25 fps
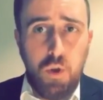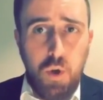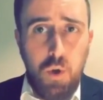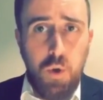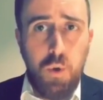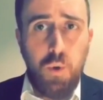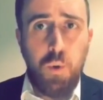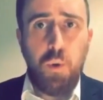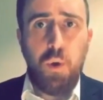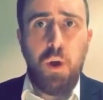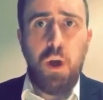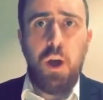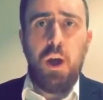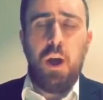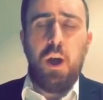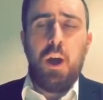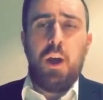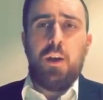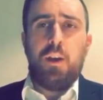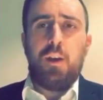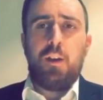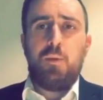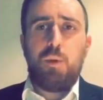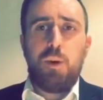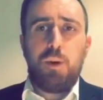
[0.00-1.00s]
true.
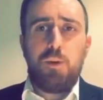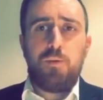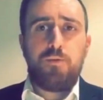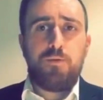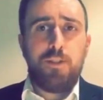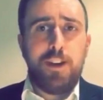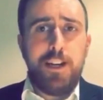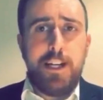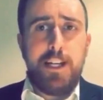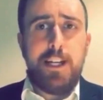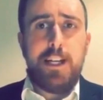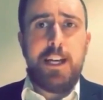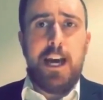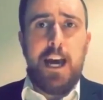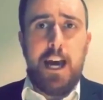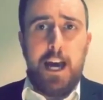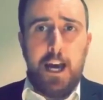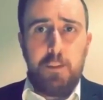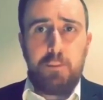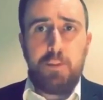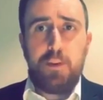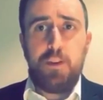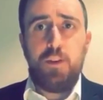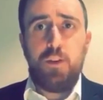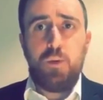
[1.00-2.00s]
Now, what really
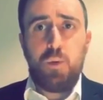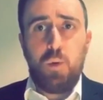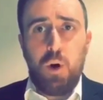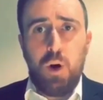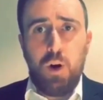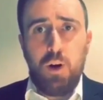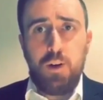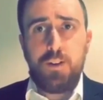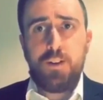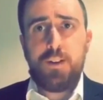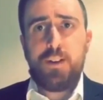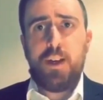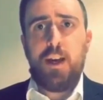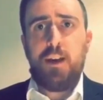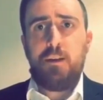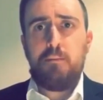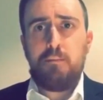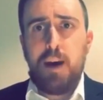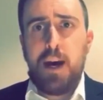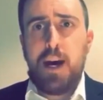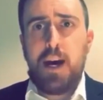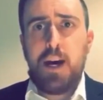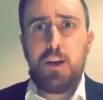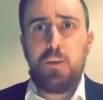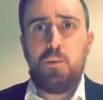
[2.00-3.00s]
happened was a
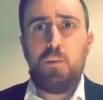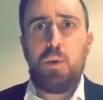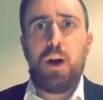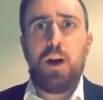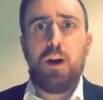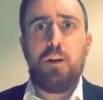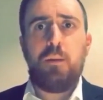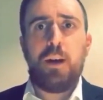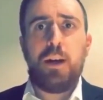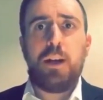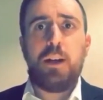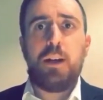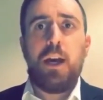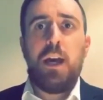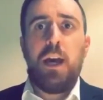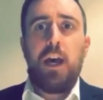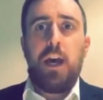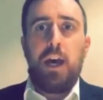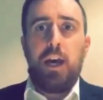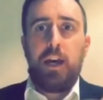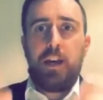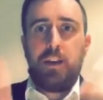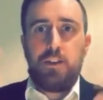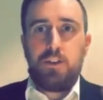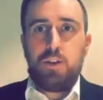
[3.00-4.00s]
man wearing
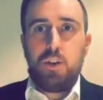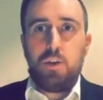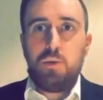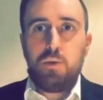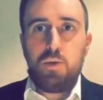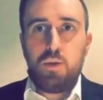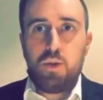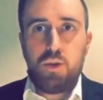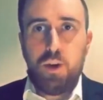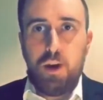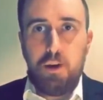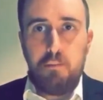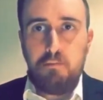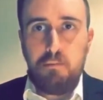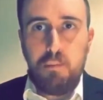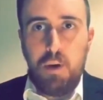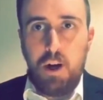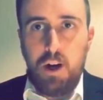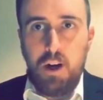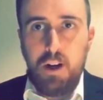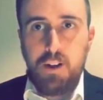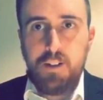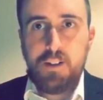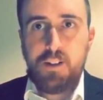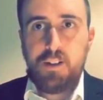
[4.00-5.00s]
a Donald Trump
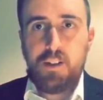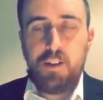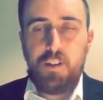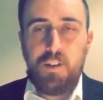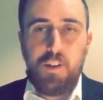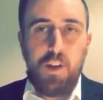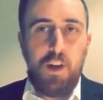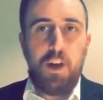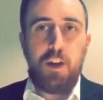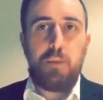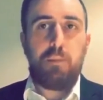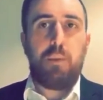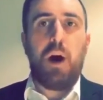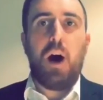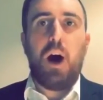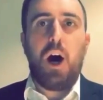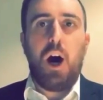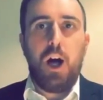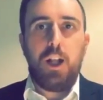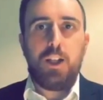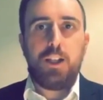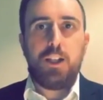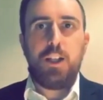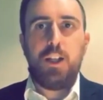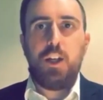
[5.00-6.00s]
mask, a third
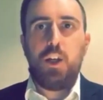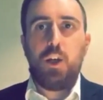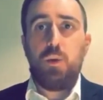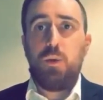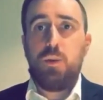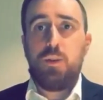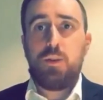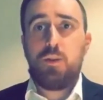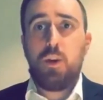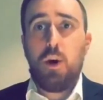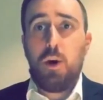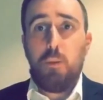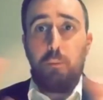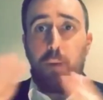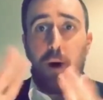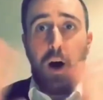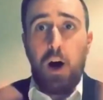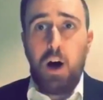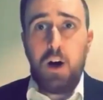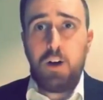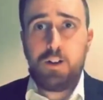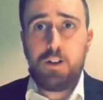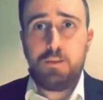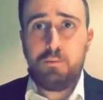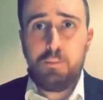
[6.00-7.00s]
party who is not
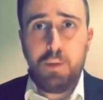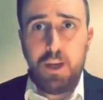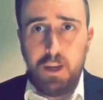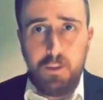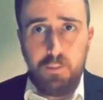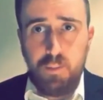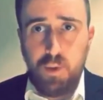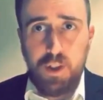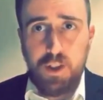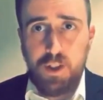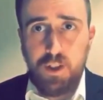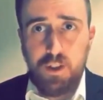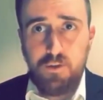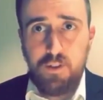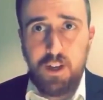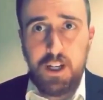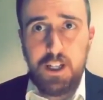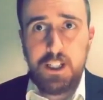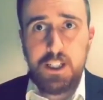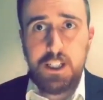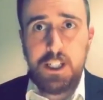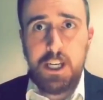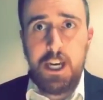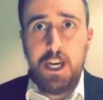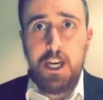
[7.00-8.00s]
part of Make Britain
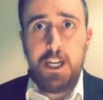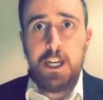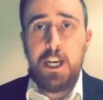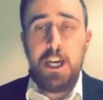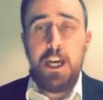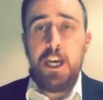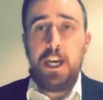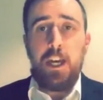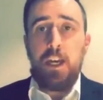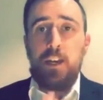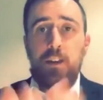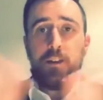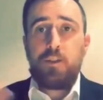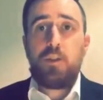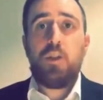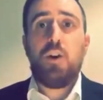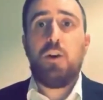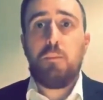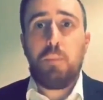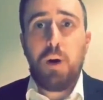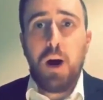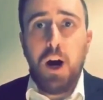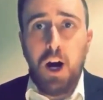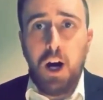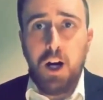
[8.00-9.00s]
Great Again, he is
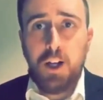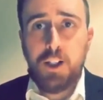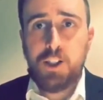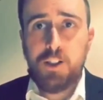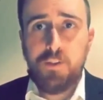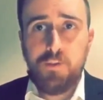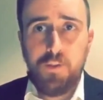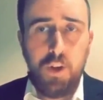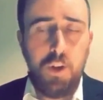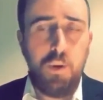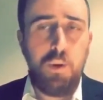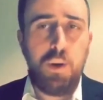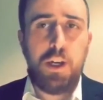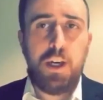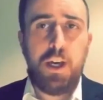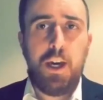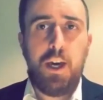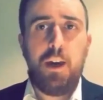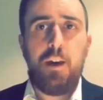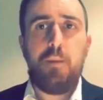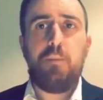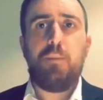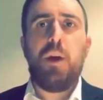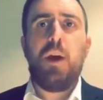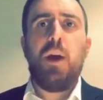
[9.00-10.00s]
not part of
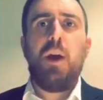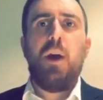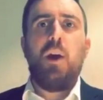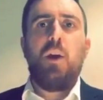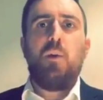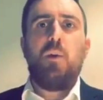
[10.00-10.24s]
UKIP,